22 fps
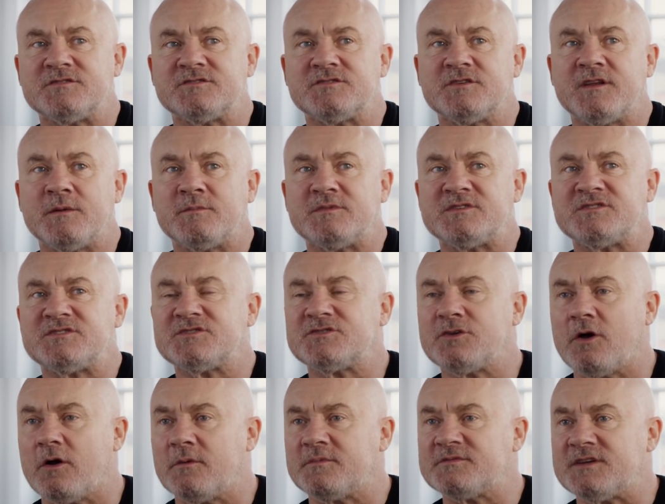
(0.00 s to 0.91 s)
so then we
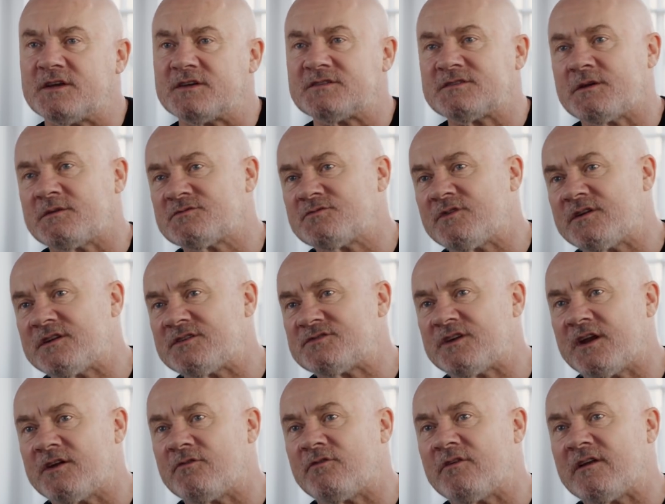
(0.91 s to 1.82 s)
stopped it because I was really
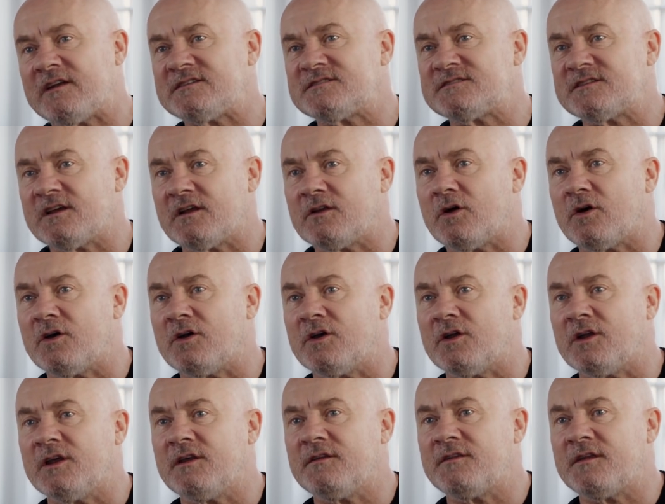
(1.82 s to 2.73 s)
trying to release it a lot
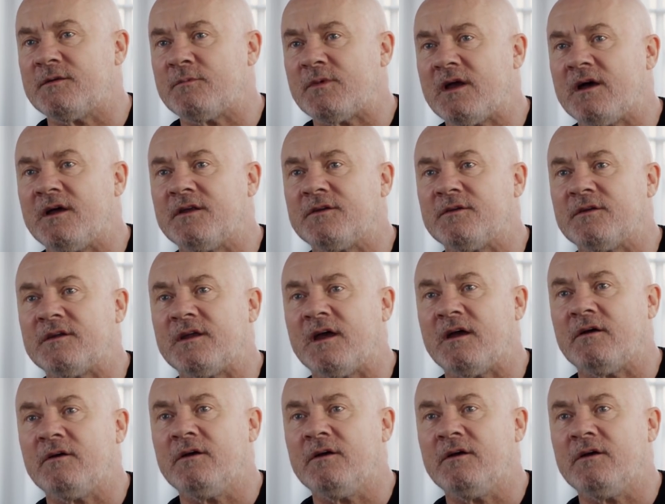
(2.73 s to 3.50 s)
earlier than we are doing now.